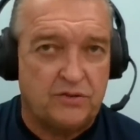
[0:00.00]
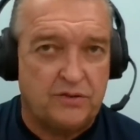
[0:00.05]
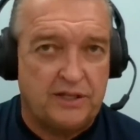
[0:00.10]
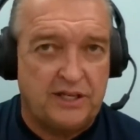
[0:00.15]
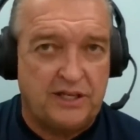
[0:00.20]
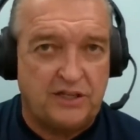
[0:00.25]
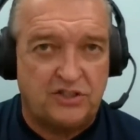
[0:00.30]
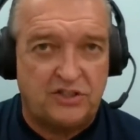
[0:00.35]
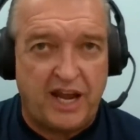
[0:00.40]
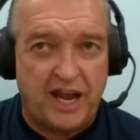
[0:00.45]

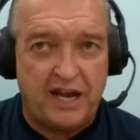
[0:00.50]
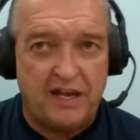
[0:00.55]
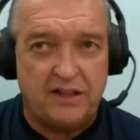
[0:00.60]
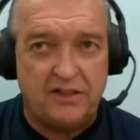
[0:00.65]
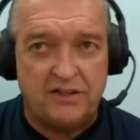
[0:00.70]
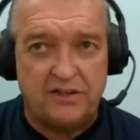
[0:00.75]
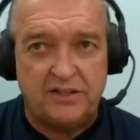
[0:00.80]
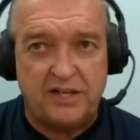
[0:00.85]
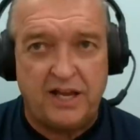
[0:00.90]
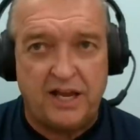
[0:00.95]
he's
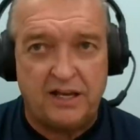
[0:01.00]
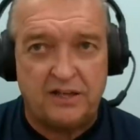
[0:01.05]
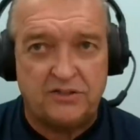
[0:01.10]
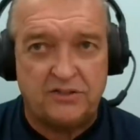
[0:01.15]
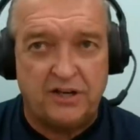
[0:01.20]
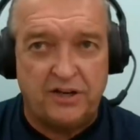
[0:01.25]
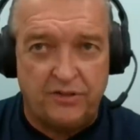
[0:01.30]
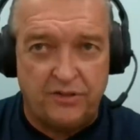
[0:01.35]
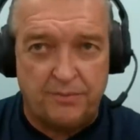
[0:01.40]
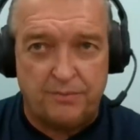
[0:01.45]
scanning the
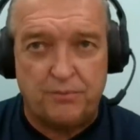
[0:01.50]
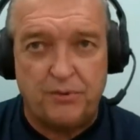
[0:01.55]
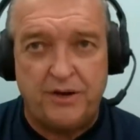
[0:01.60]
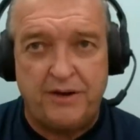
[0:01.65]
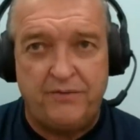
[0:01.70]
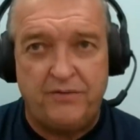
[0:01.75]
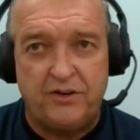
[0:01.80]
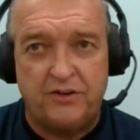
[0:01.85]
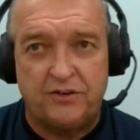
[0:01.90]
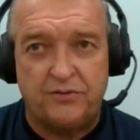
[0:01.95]
text, and the
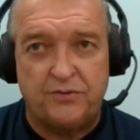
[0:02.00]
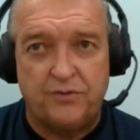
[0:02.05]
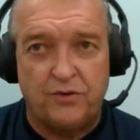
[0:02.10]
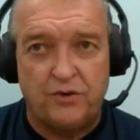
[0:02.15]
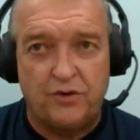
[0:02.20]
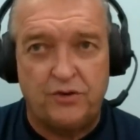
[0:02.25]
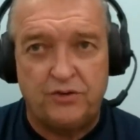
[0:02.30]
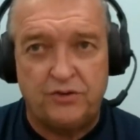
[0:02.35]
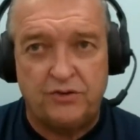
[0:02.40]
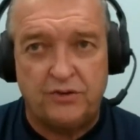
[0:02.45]
previous
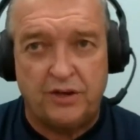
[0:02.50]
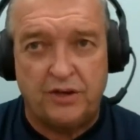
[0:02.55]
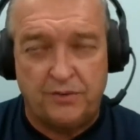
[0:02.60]
verse,